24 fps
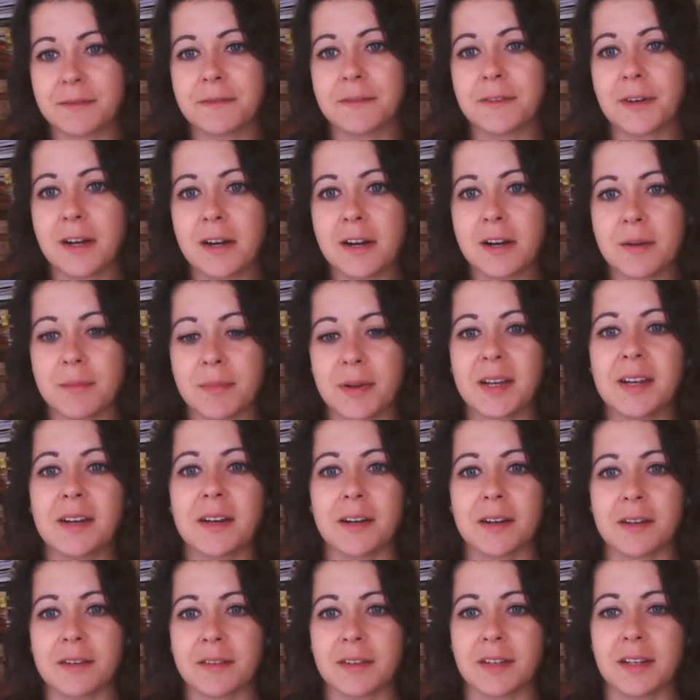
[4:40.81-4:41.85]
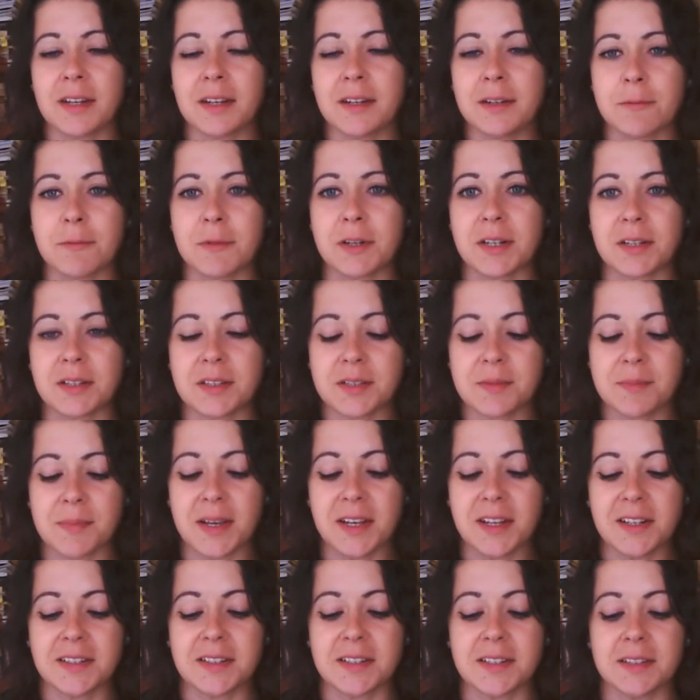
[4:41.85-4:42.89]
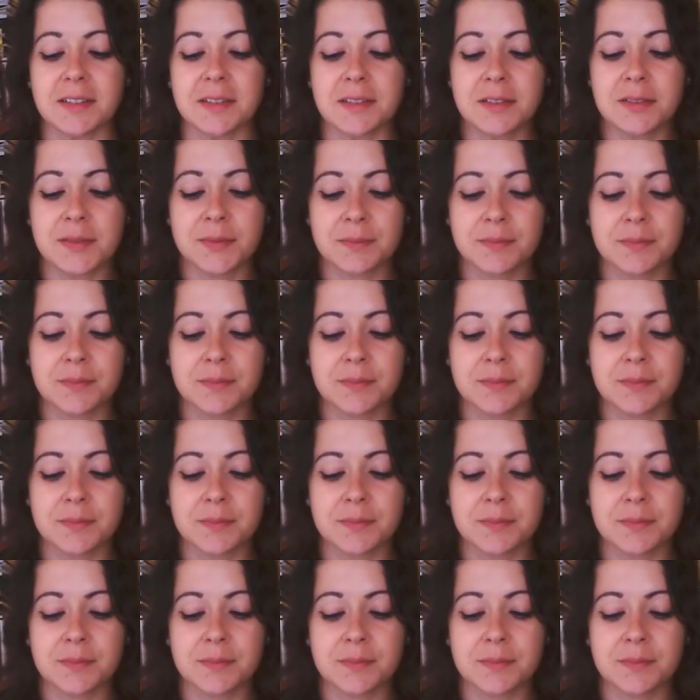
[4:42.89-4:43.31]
far better than anyone expected.